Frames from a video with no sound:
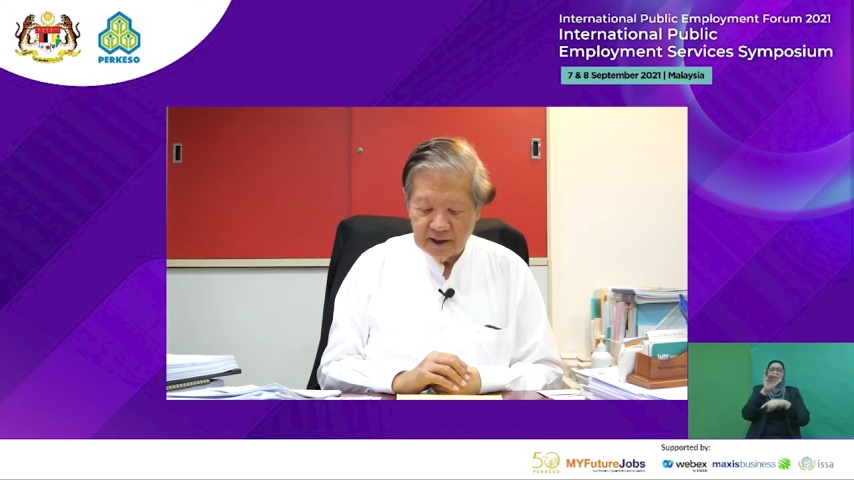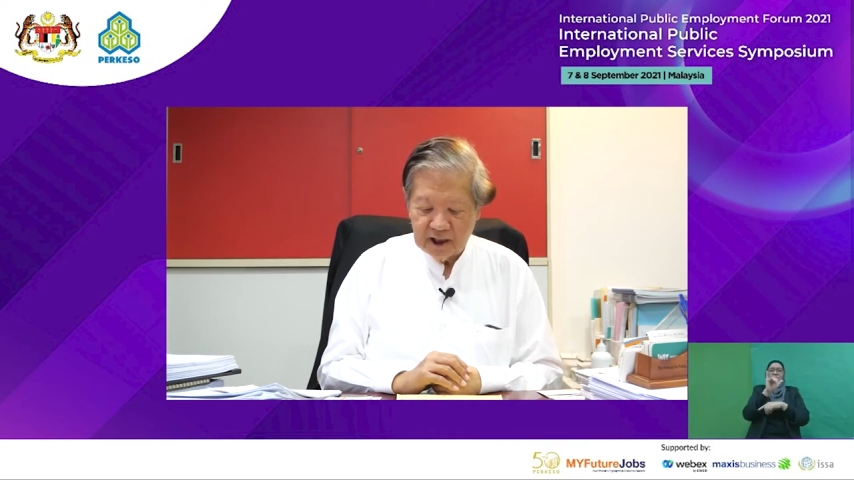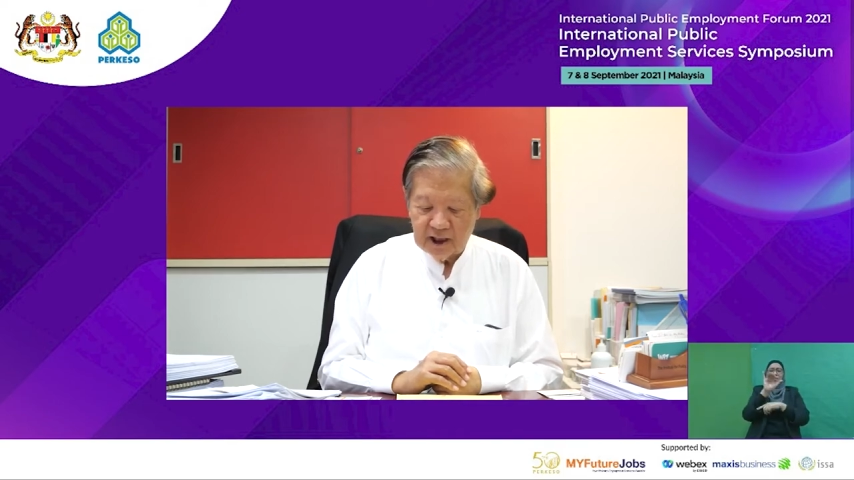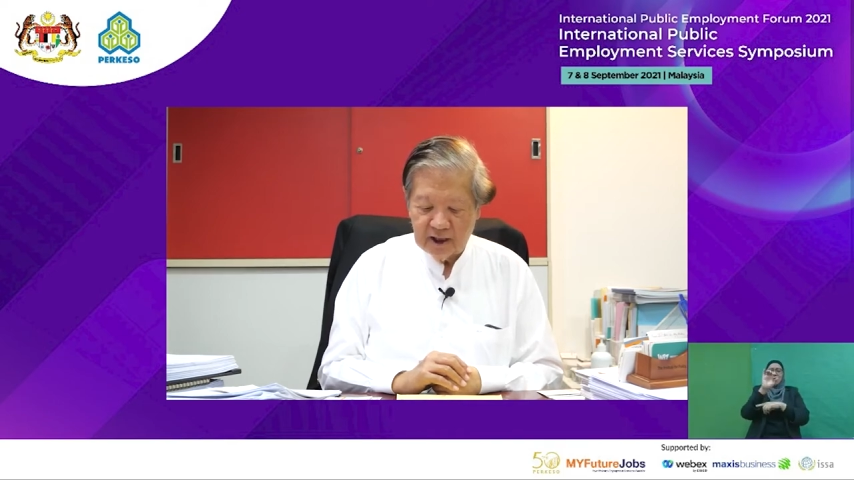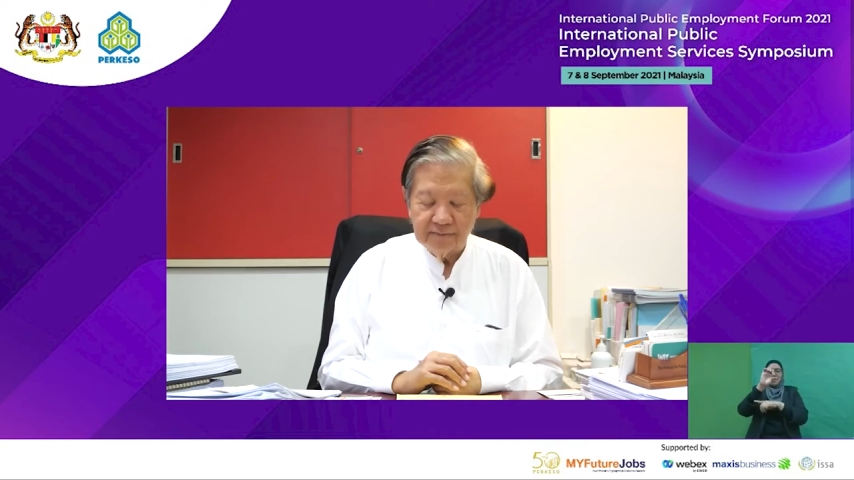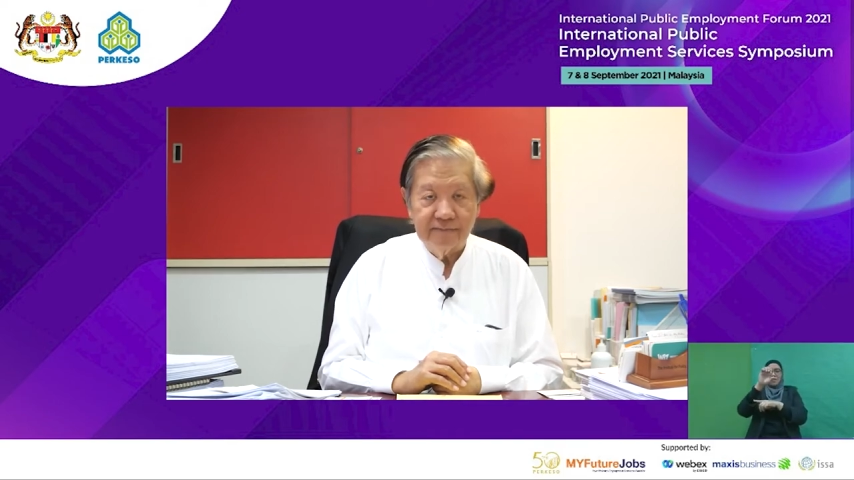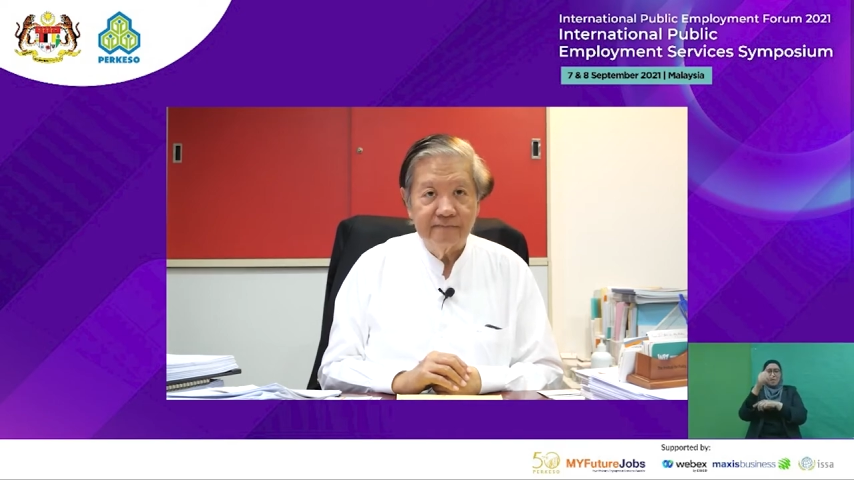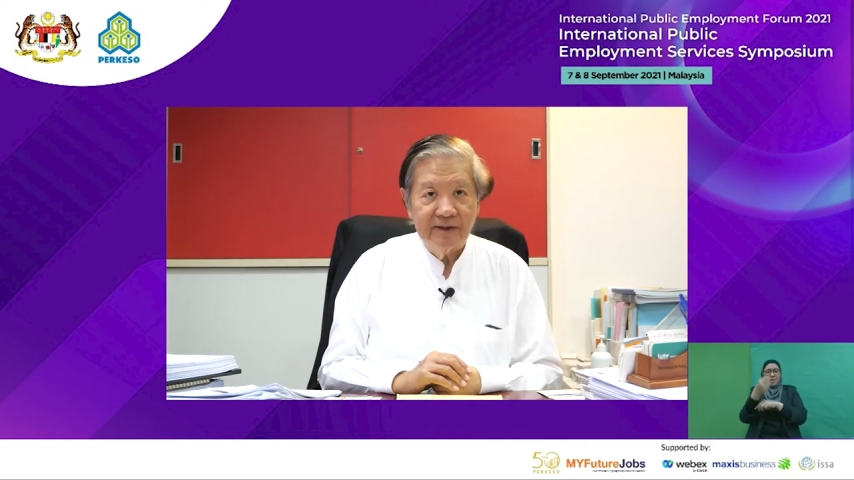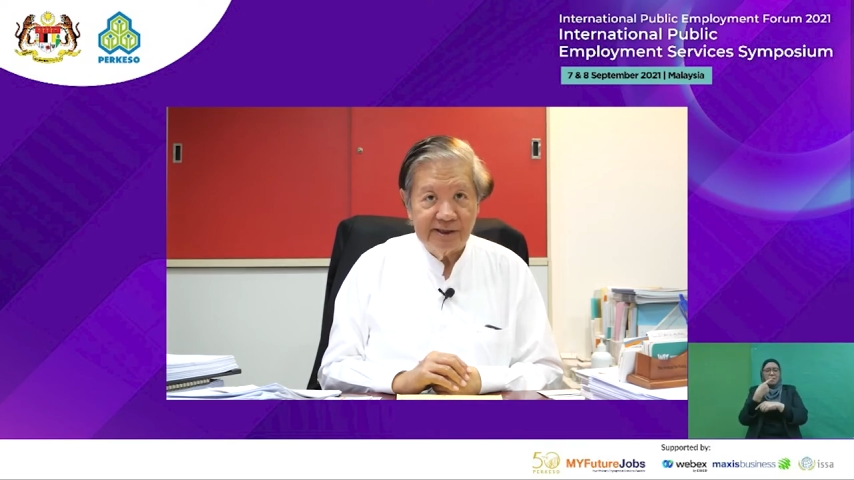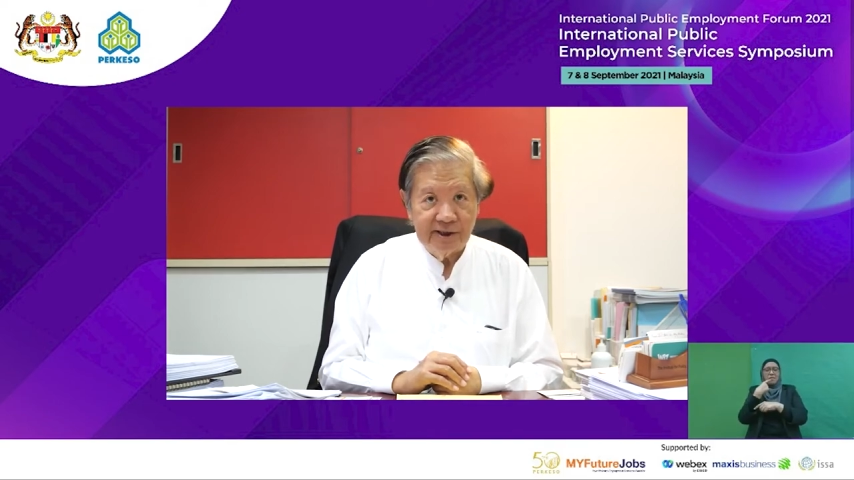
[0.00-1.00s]
of
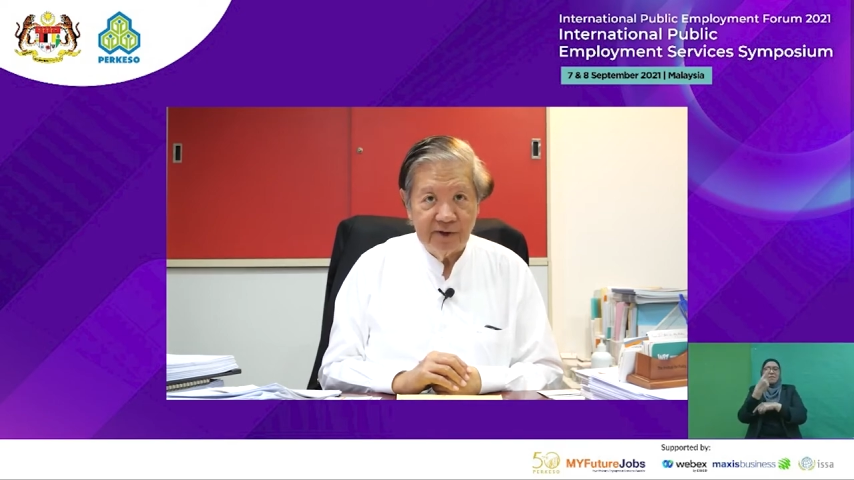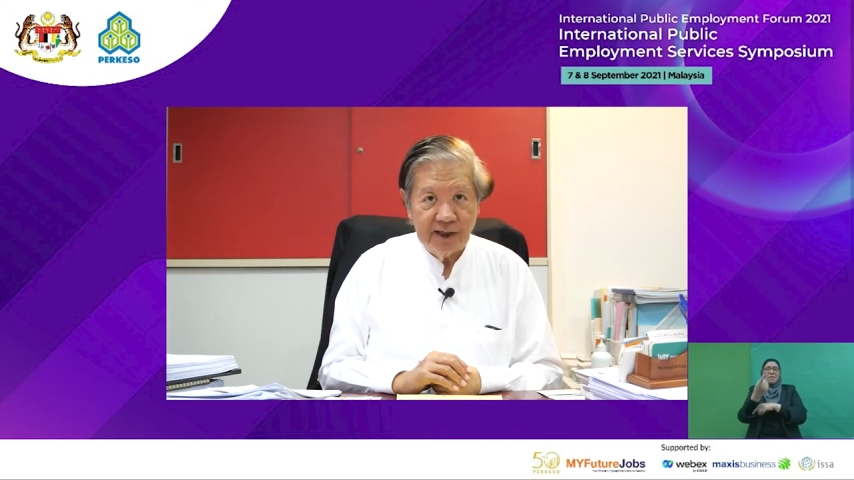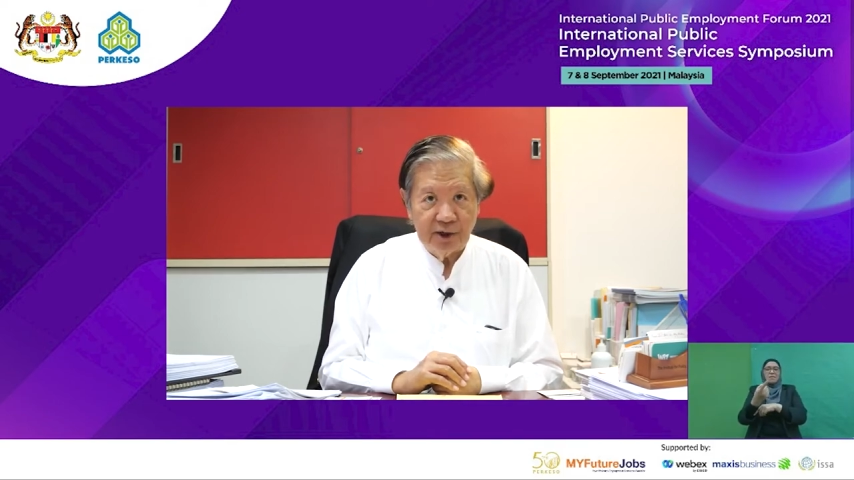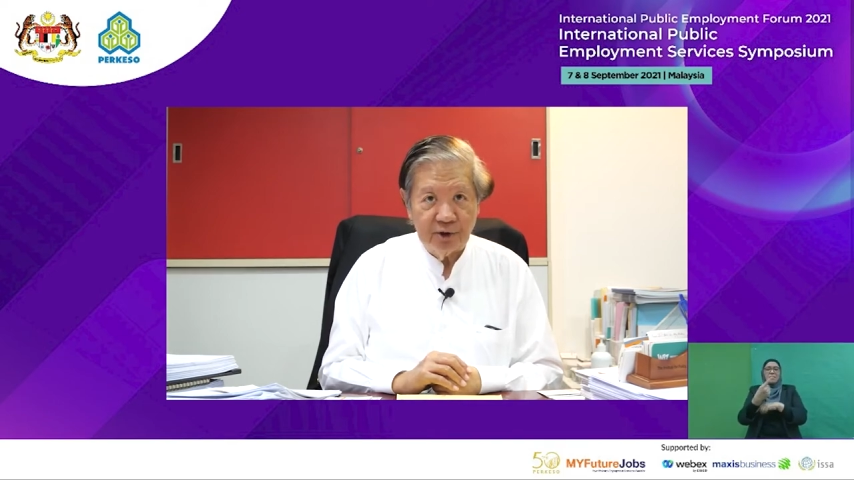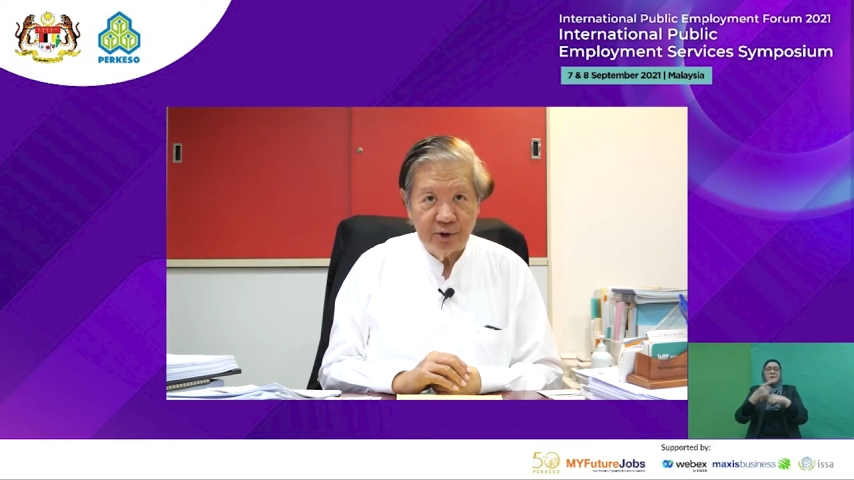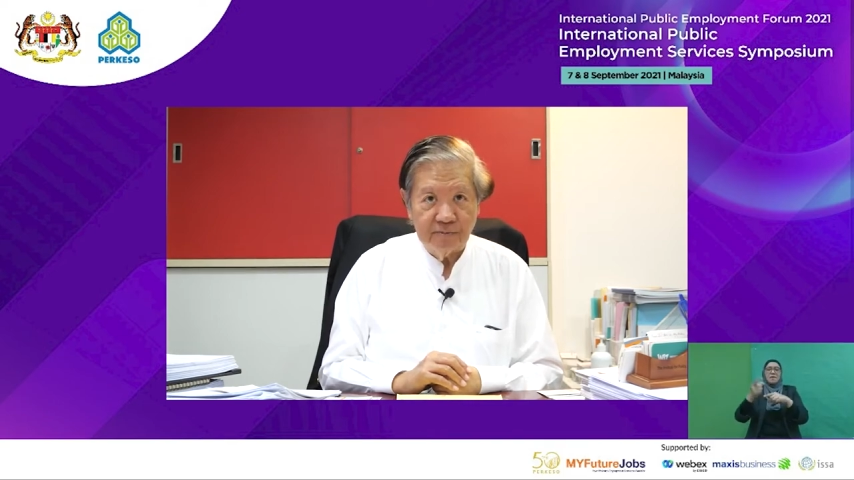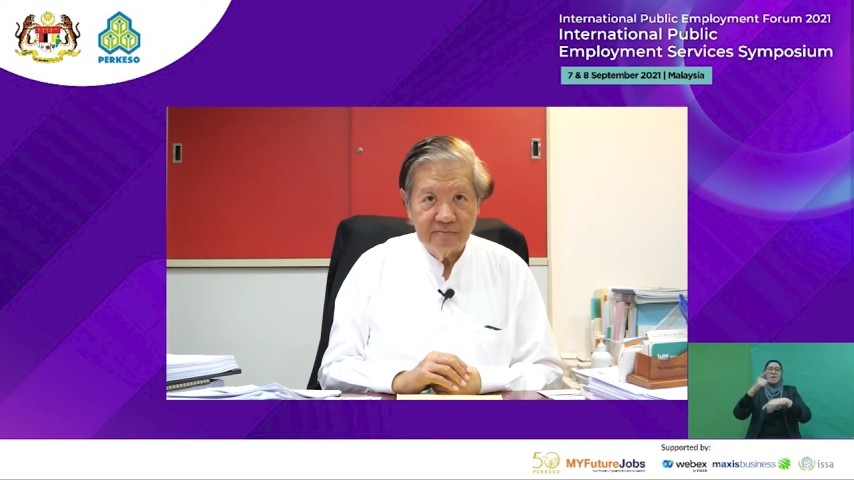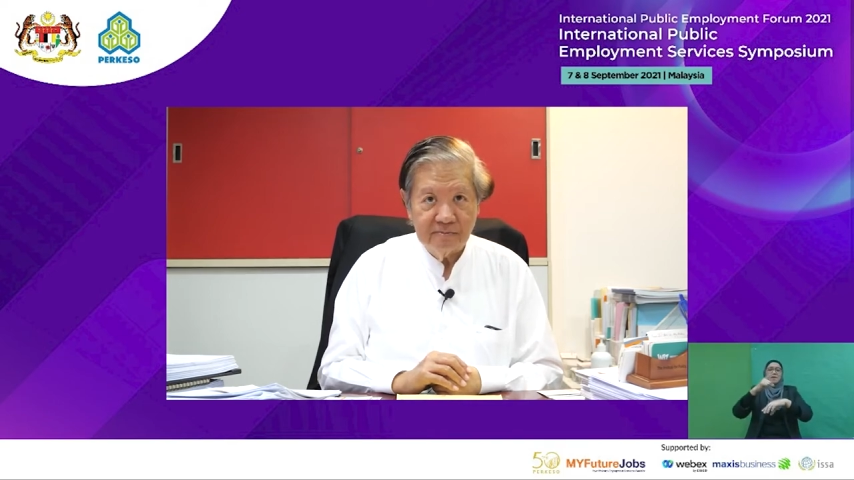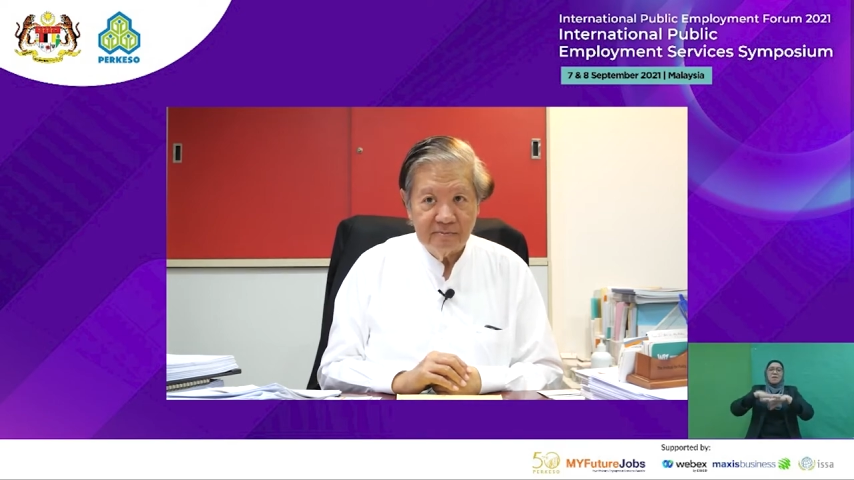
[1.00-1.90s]
Silver Lake Group,